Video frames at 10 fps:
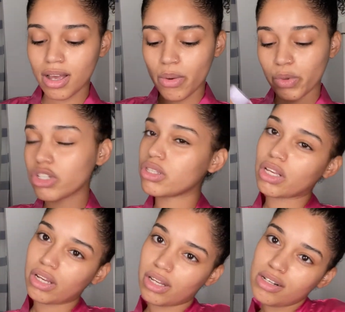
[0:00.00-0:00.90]
which is
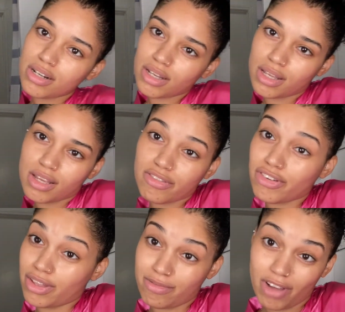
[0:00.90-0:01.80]
good for
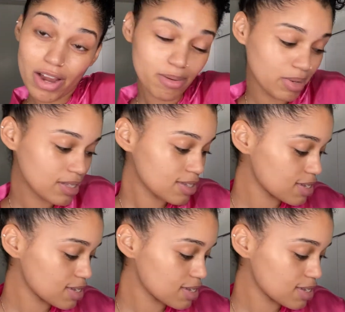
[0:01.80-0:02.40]
the environment.